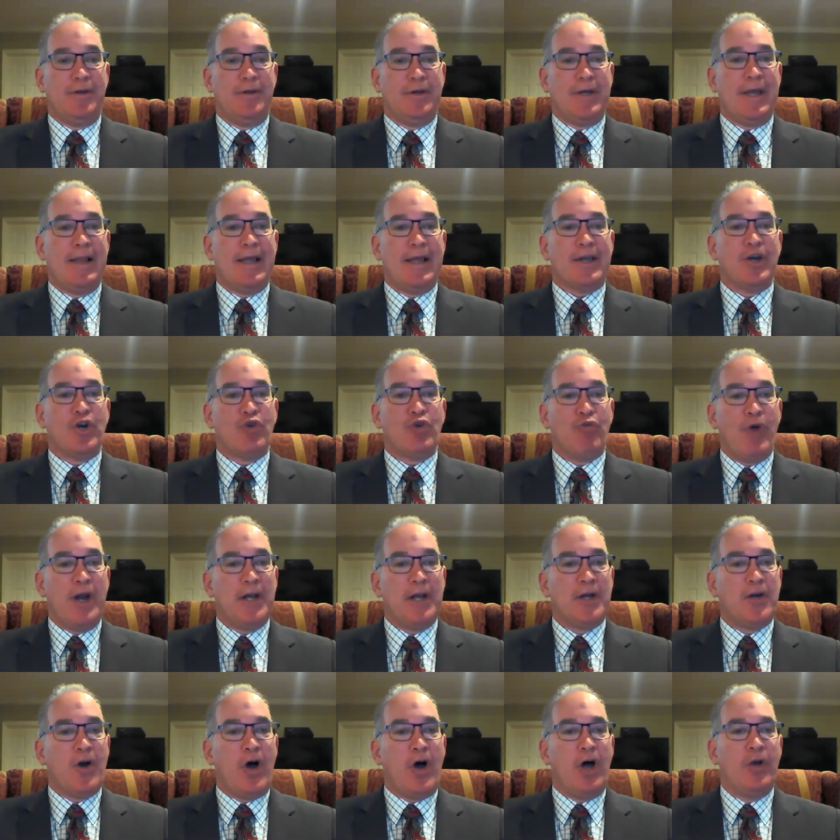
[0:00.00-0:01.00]
like a
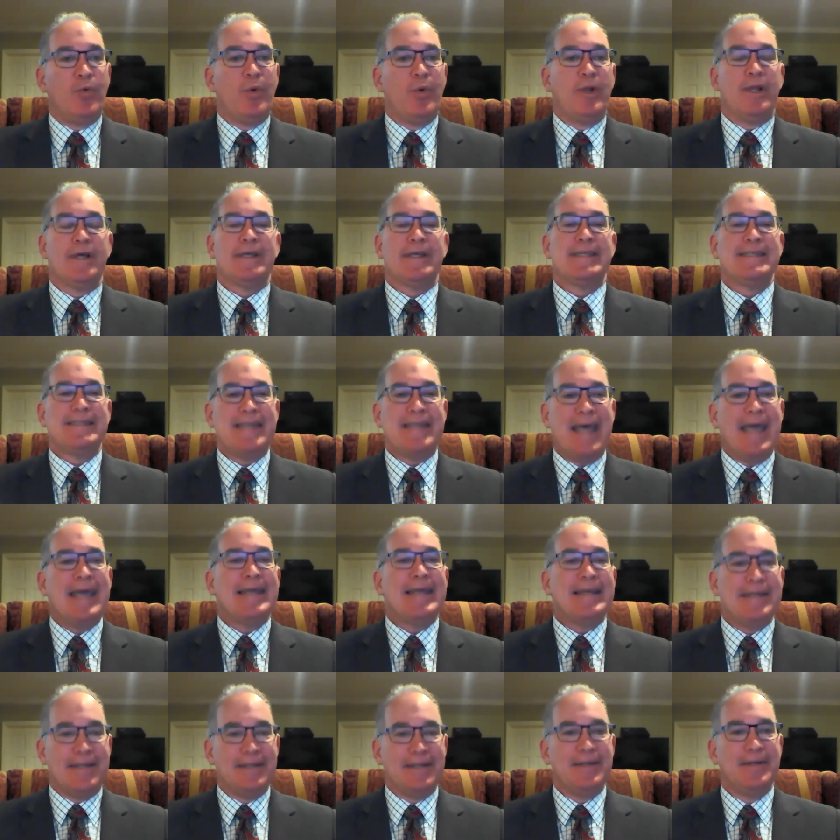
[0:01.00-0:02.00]
credit card will
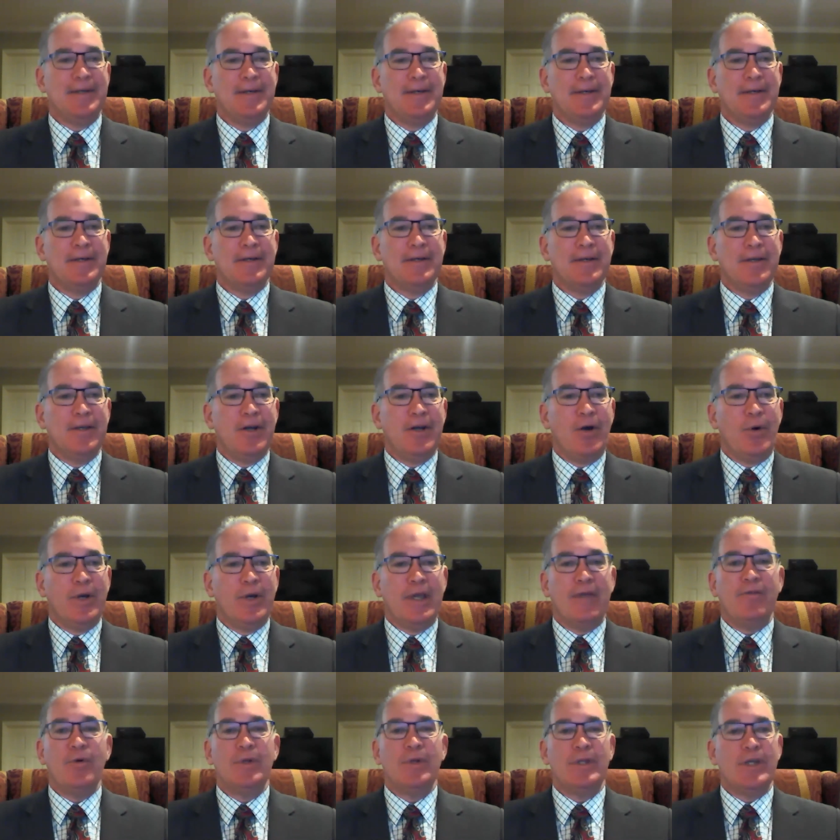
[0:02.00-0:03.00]
extend, it'll
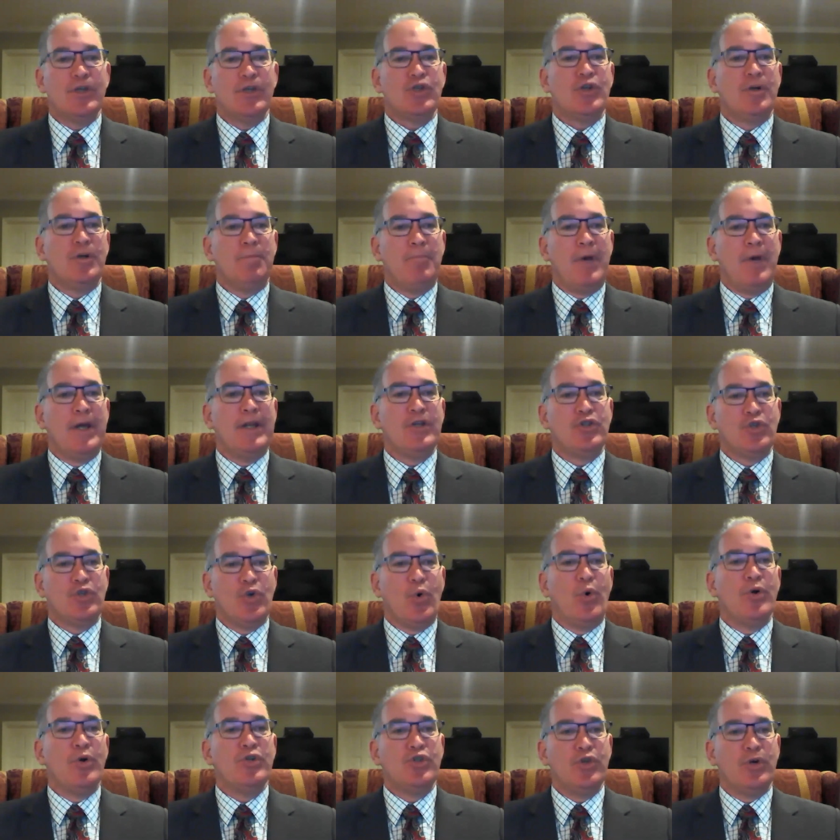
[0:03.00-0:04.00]
give you additional money
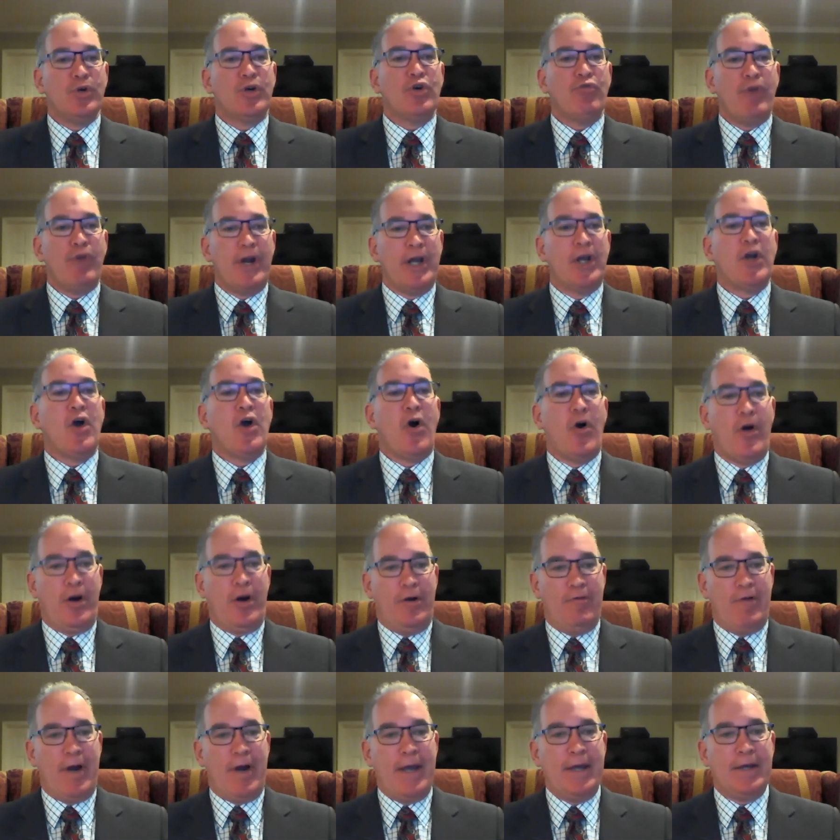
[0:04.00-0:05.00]
towards your credit card,
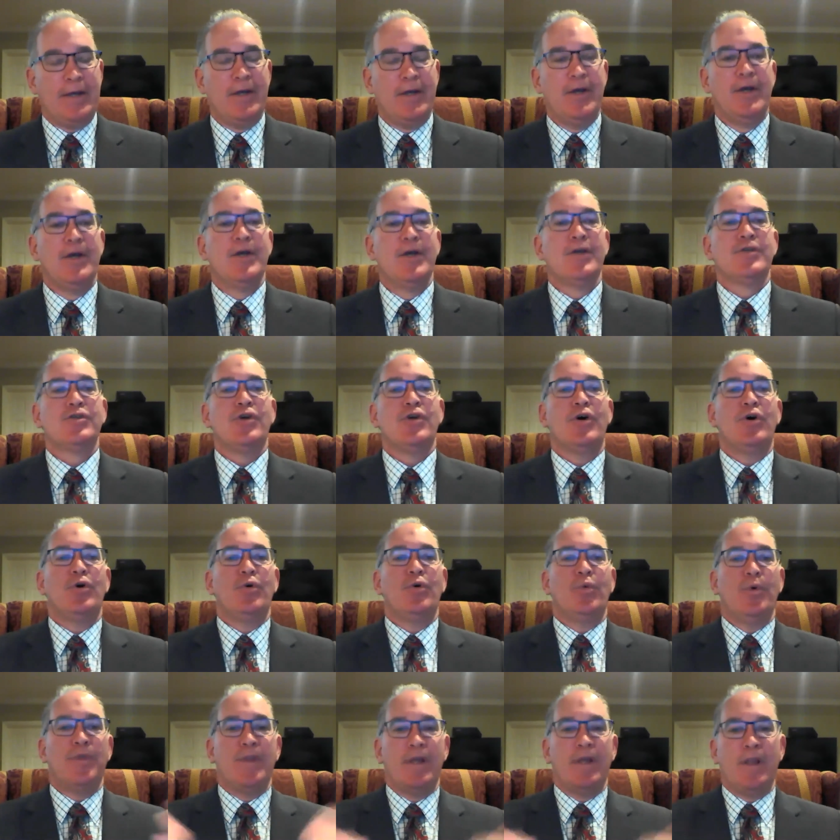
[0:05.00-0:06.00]
right? So
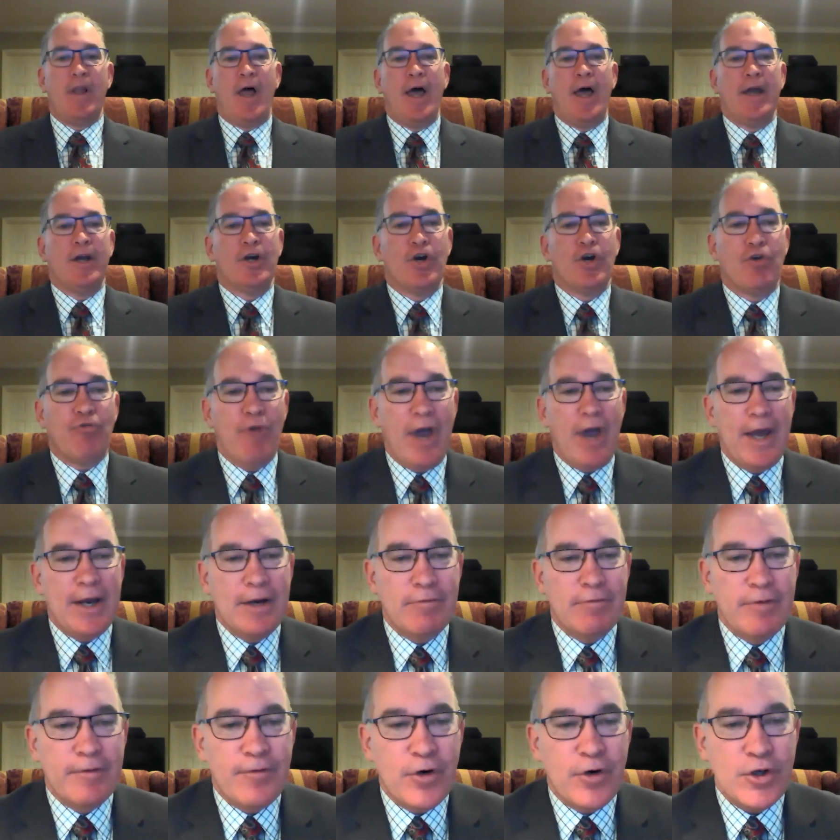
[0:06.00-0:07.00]
the line of credit,
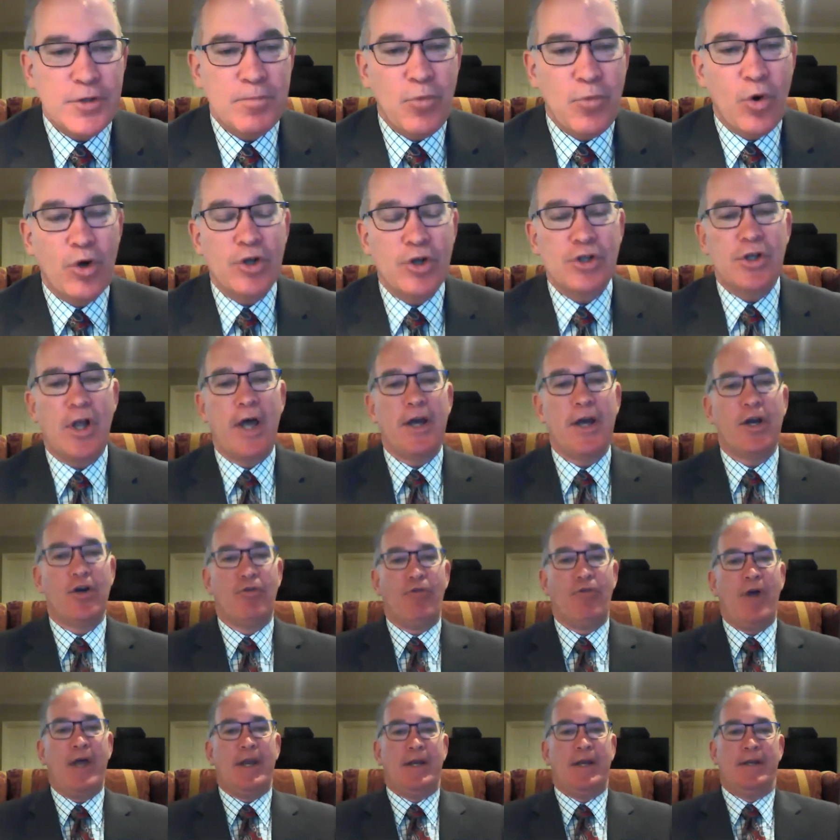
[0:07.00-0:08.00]
reverse mortgage line of
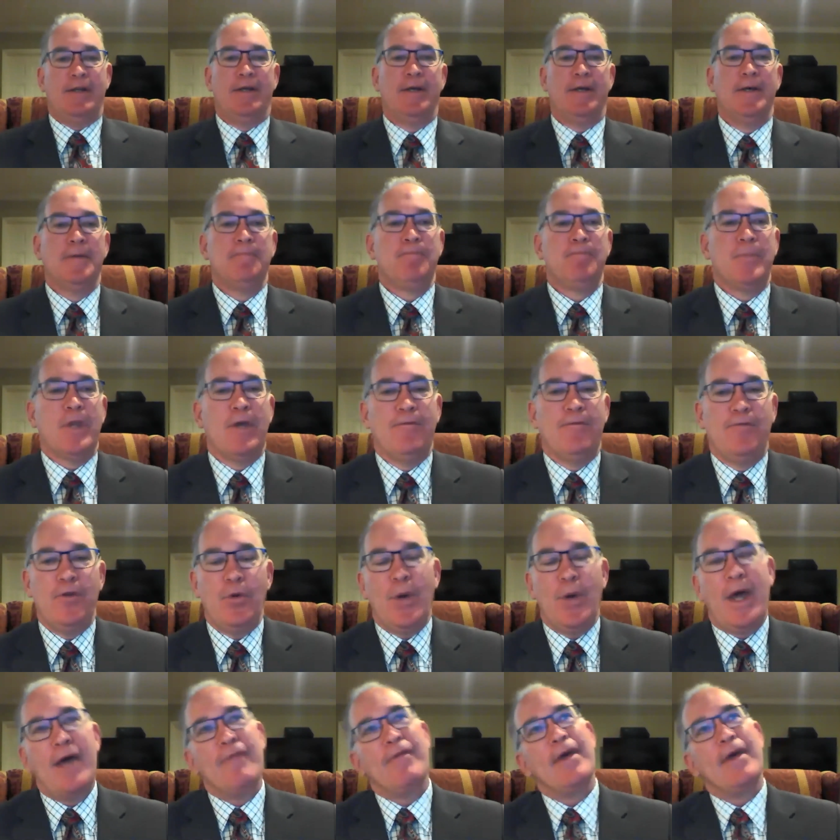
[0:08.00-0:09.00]
credit, if you
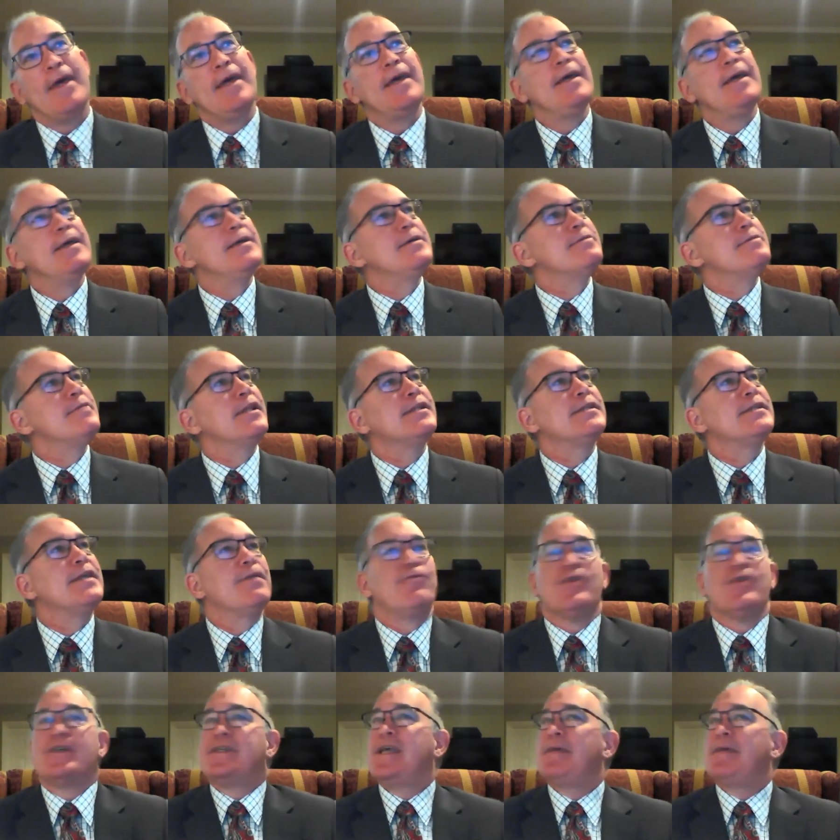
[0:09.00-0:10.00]
have let's say for
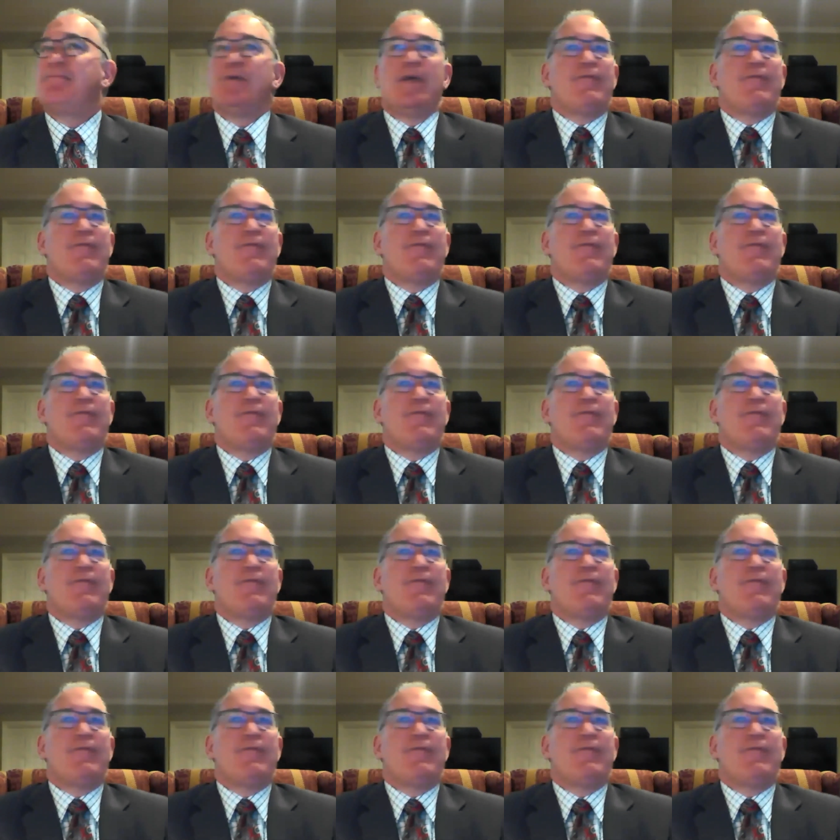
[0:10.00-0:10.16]
example, you have